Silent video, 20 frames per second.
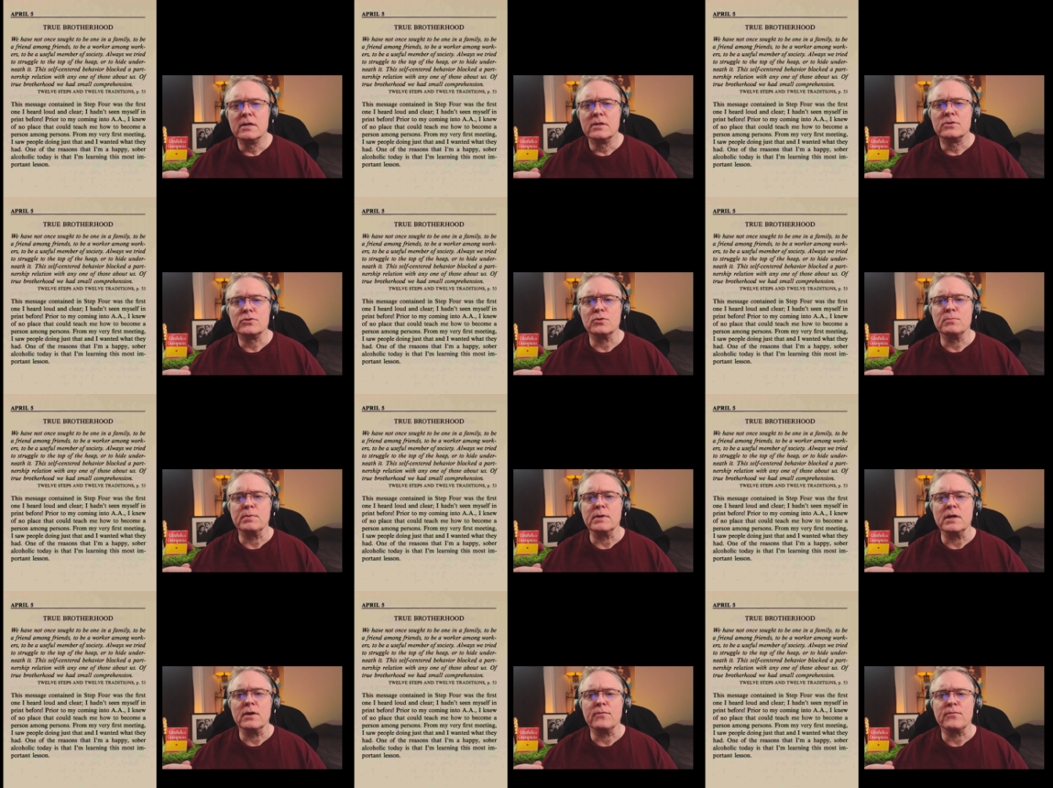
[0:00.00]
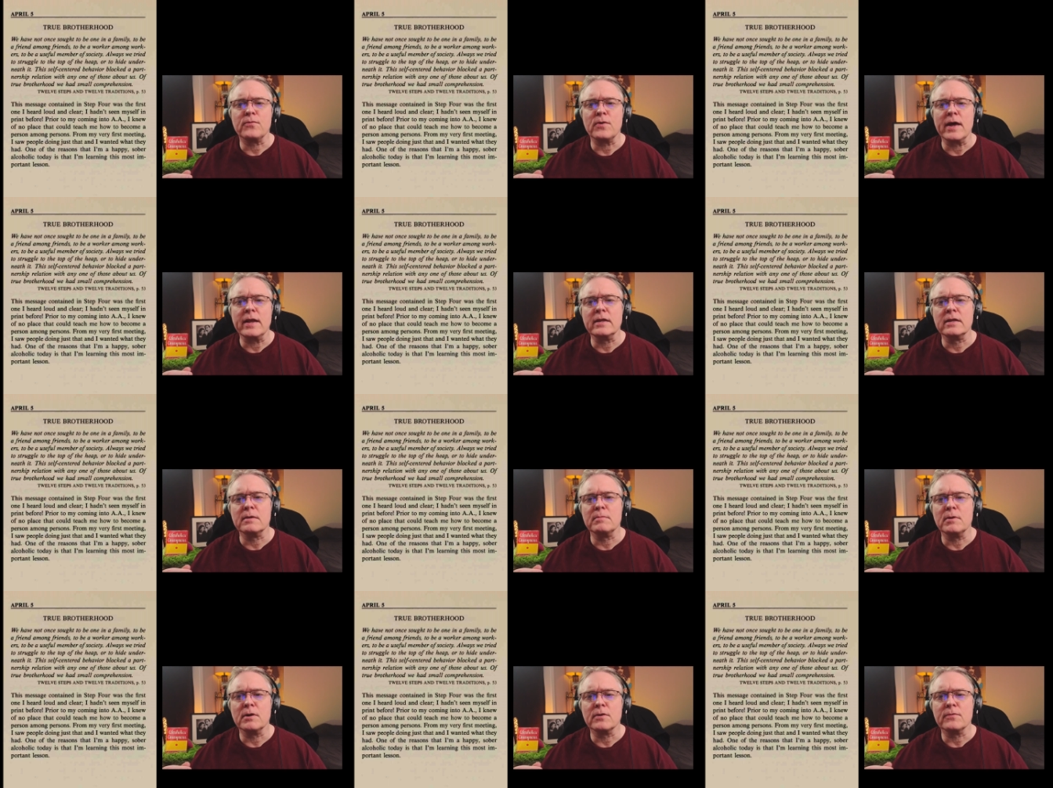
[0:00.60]
to be a friend
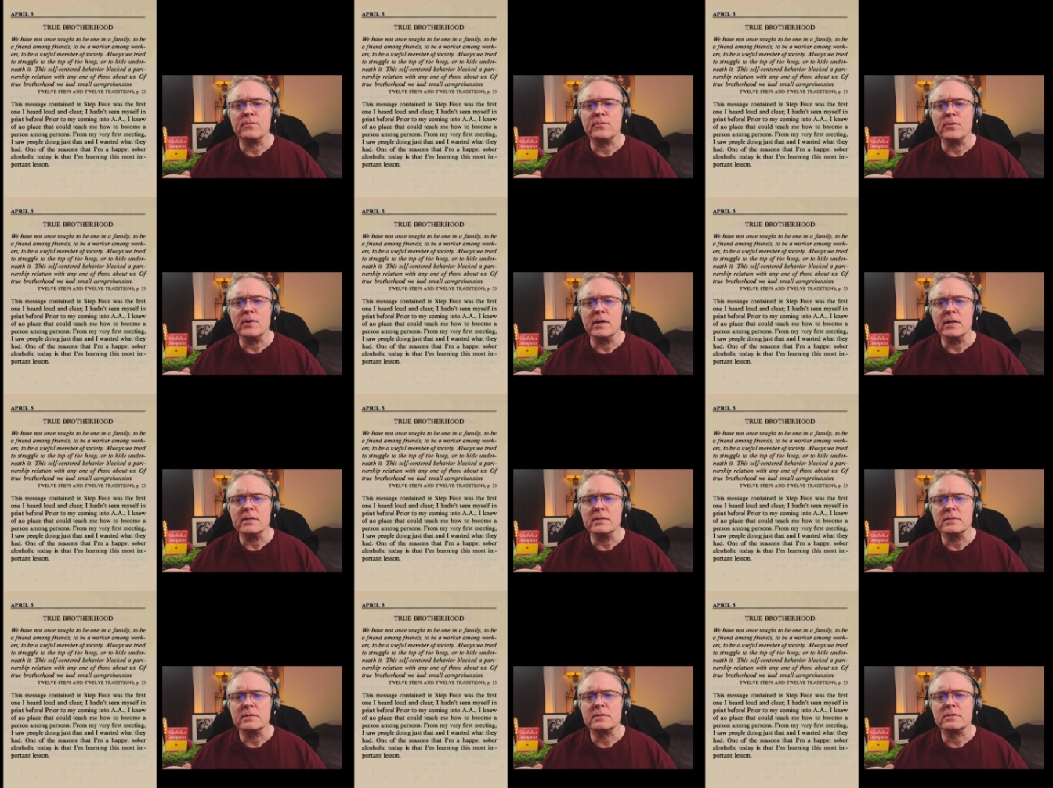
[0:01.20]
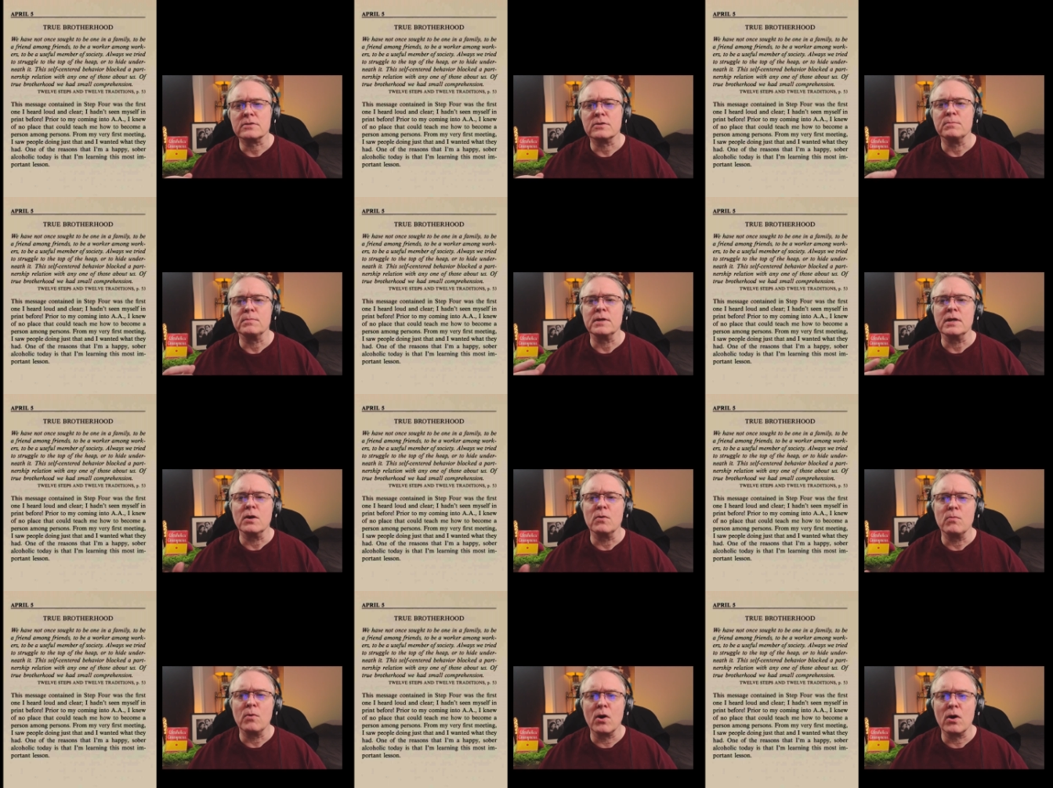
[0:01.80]
among friends, to be
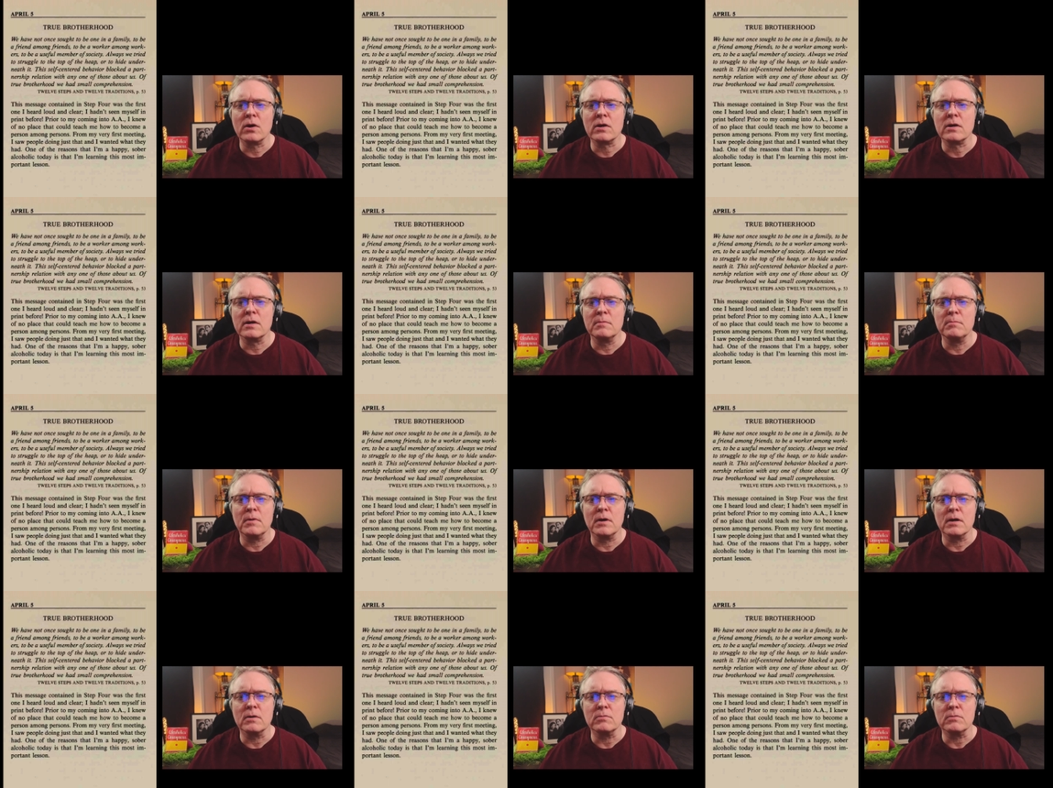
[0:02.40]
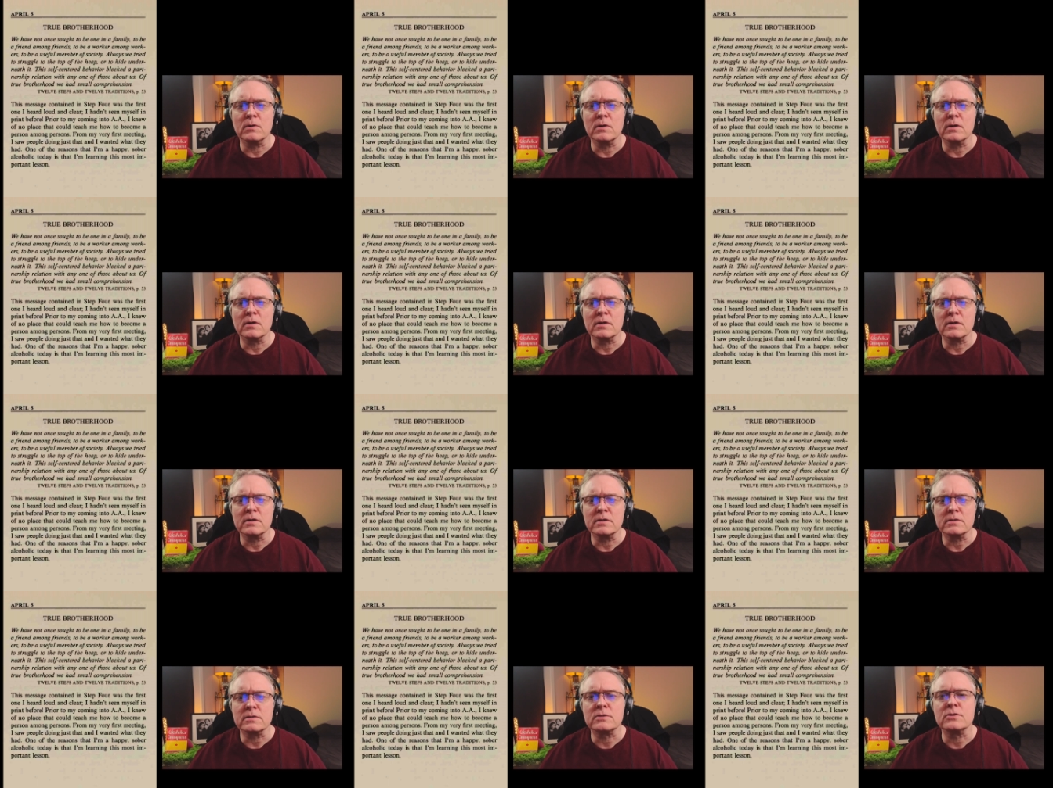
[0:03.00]
a worker among
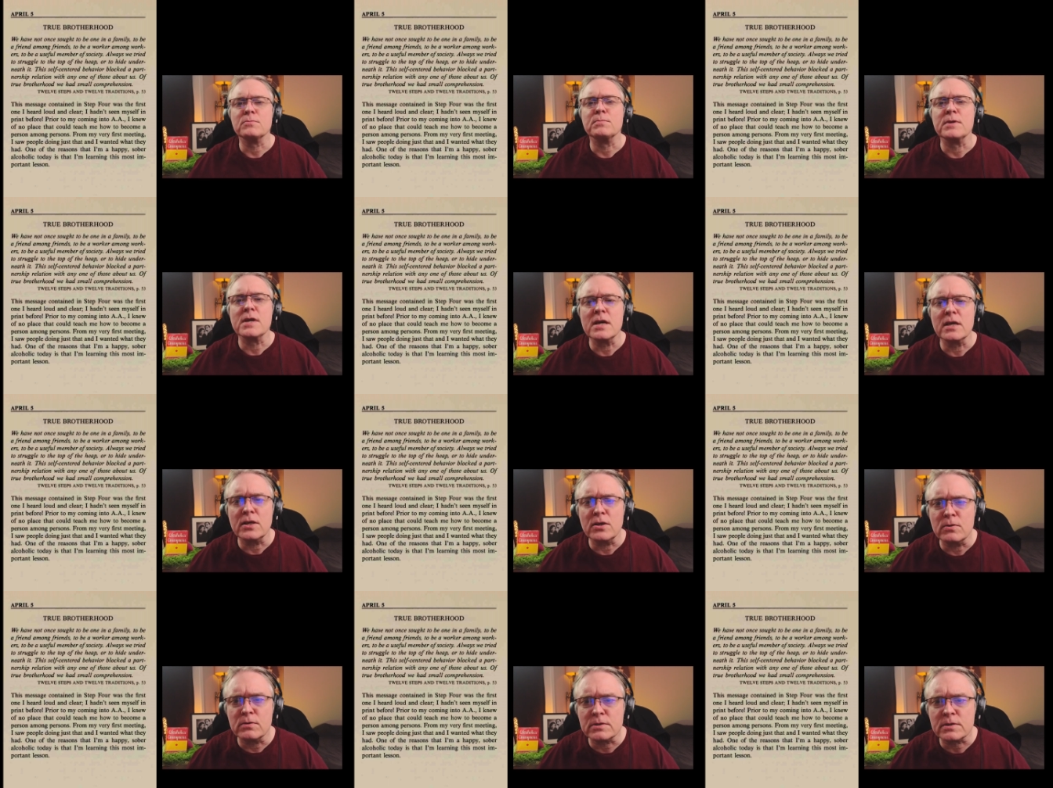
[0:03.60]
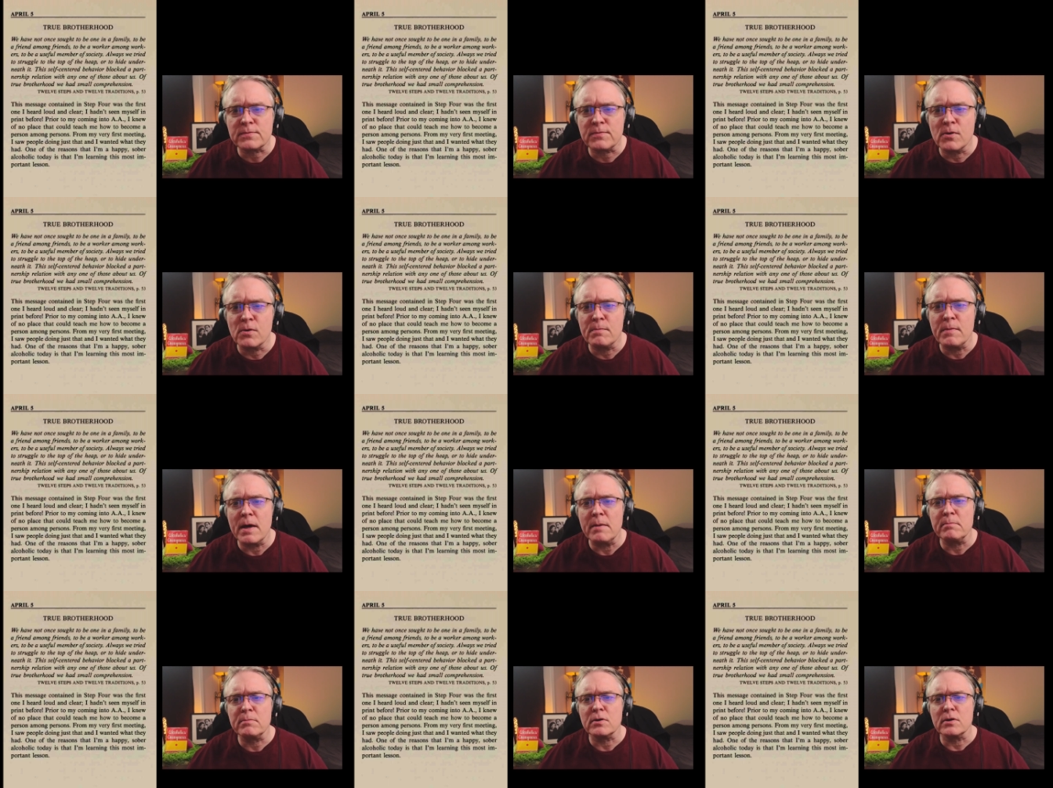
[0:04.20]
workers, to be a useful
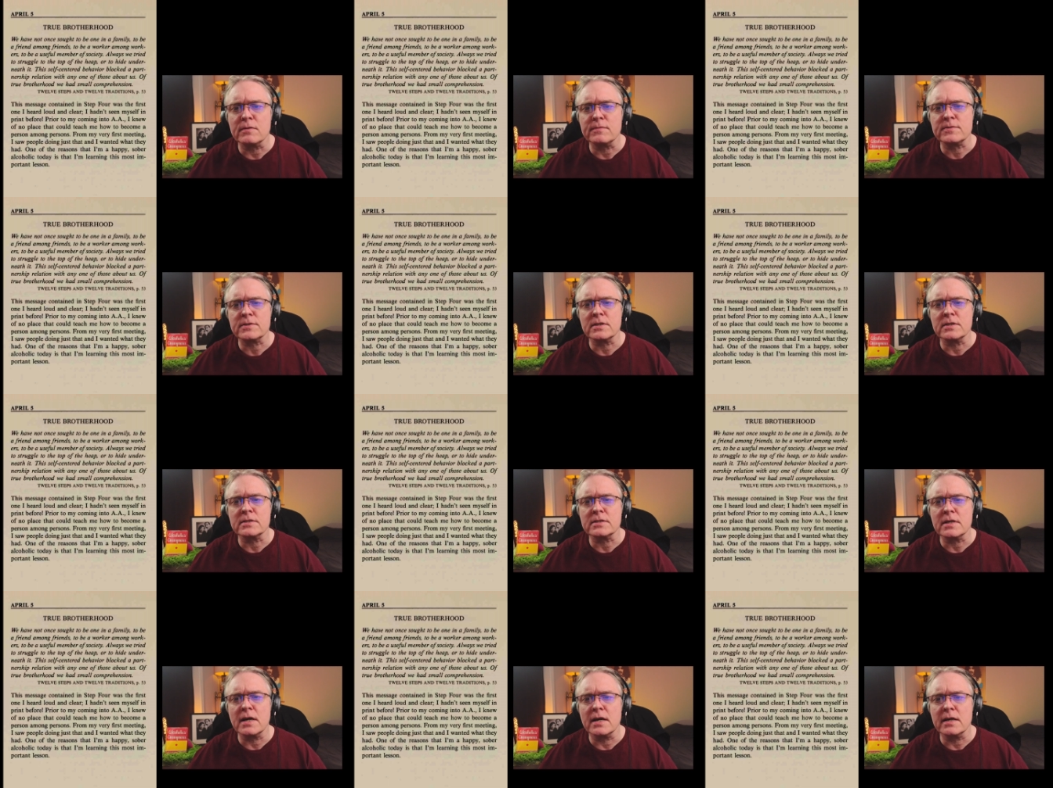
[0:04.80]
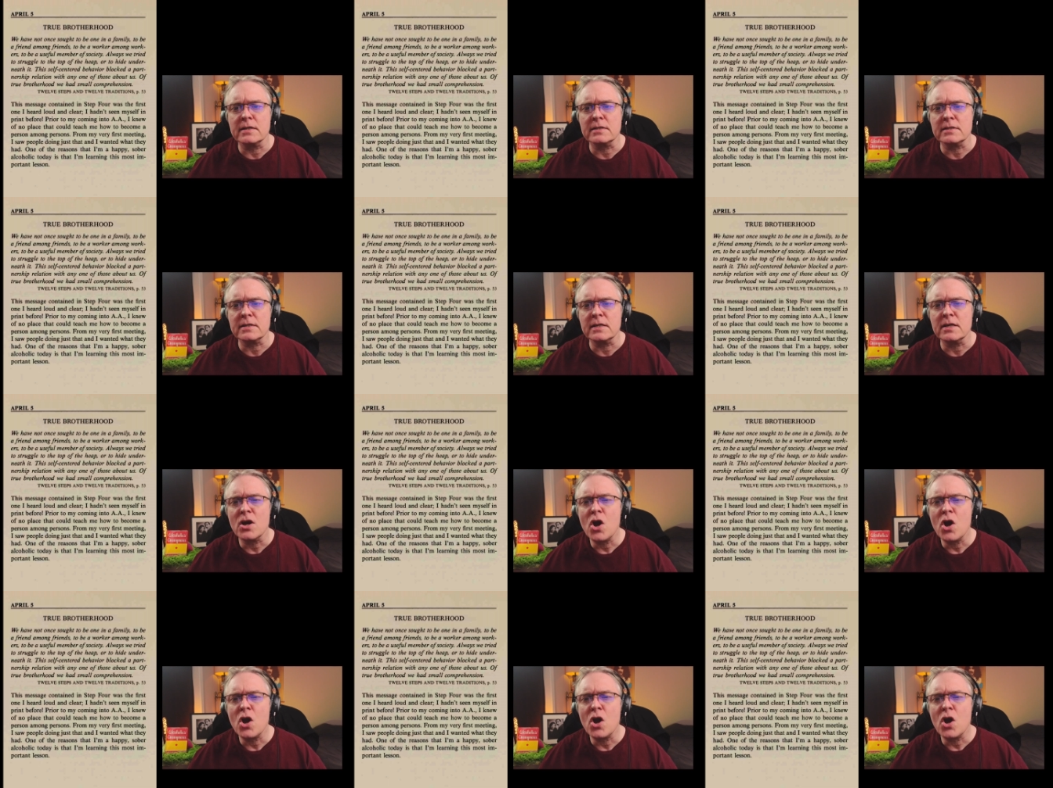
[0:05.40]
member of society.